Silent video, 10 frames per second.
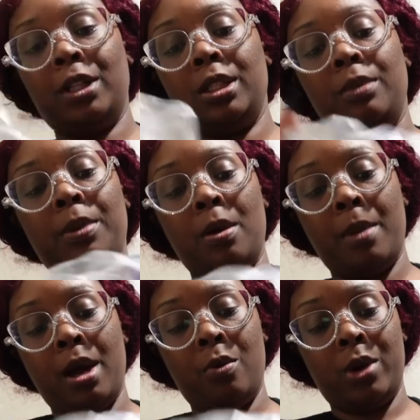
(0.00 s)
asleep on
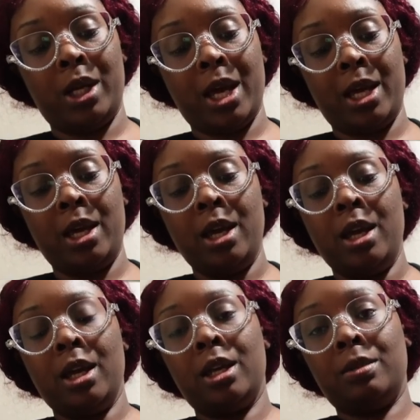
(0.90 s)
mine one night
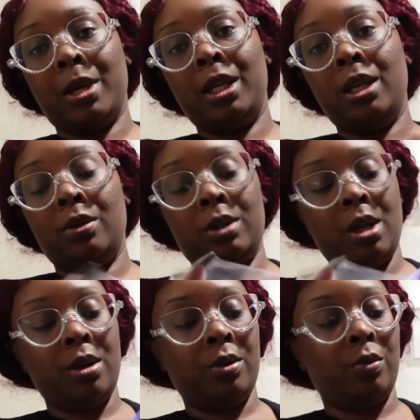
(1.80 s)
because my neck was
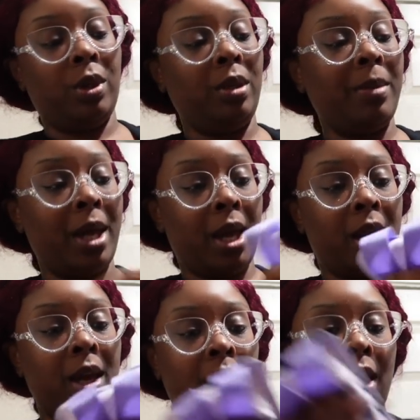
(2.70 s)
hurting really
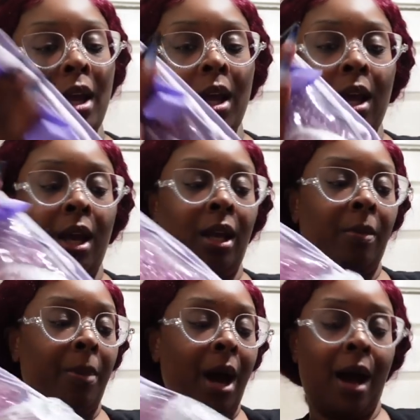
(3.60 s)
bad and
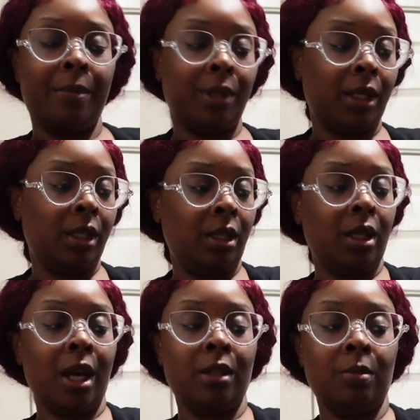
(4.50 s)
it popped. I think
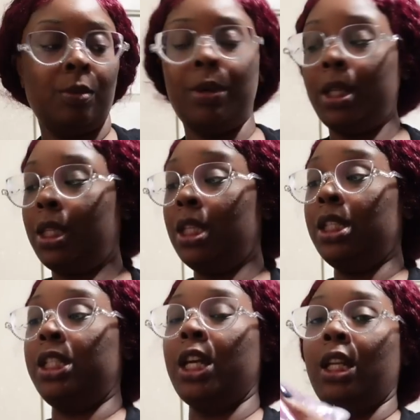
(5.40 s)
you guys remember that
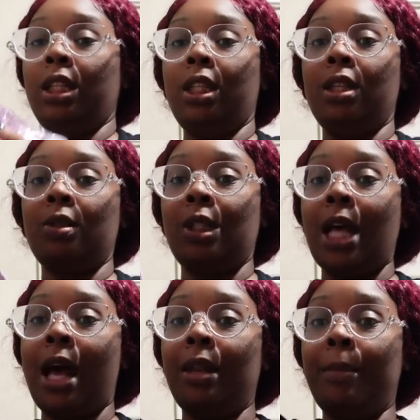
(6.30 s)
these jelly things was
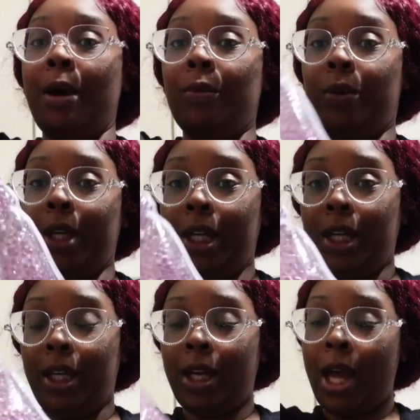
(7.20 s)
all in my
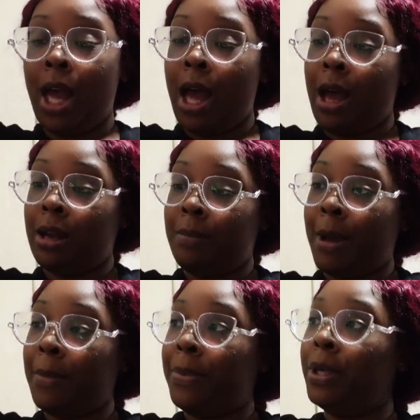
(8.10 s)
wig, all in
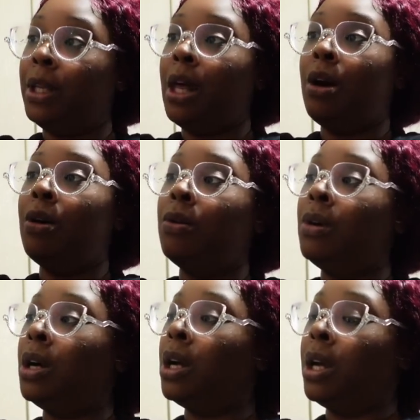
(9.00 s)
my pillow.
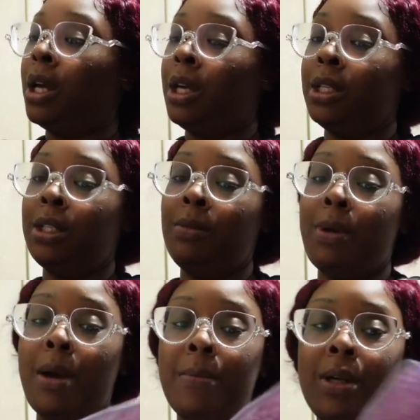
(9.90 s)
And she
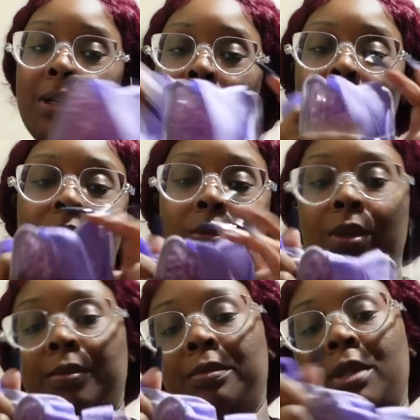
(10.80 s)
bought me another
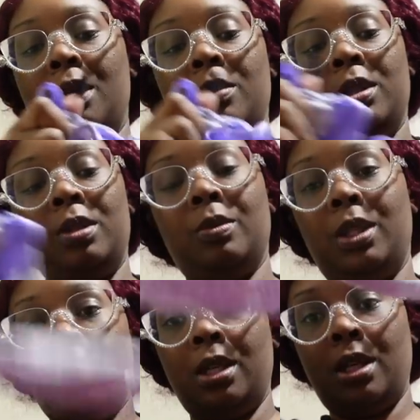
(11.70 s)
one. That was sweet.